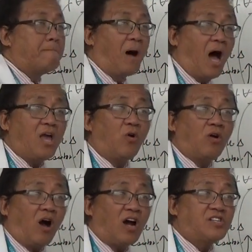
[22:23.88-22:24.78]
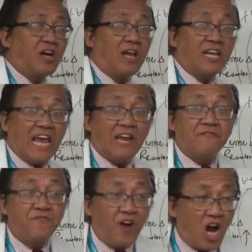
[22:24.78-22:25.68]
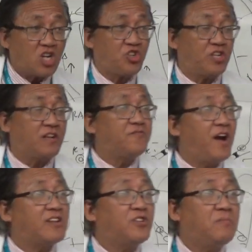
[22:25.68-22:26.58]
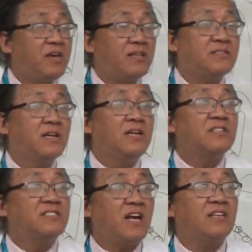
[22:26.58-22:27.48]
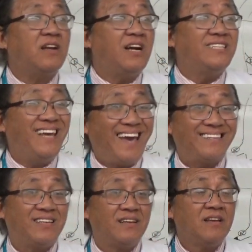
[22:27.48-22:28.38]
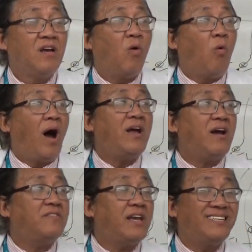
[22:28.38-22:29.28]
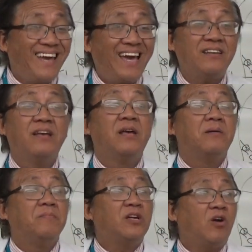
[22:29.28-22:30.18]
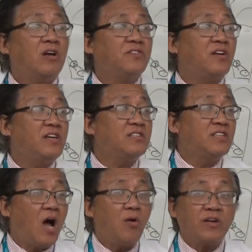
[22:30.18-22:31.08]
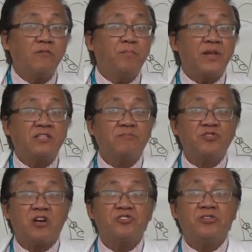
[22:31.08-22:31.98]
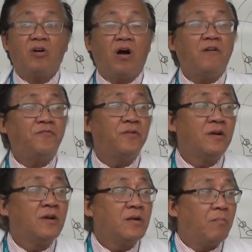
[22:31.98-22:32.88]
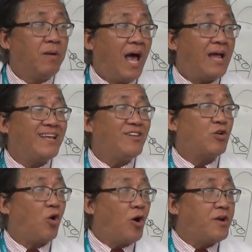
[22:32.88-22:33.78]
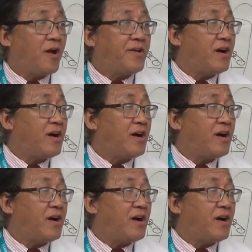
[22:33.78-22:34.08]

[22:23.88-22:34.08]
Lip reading: Myocardial infarction. Infarction means cells are dead. Why are they dead? Because there is now a complete obstruction of blood in the coronary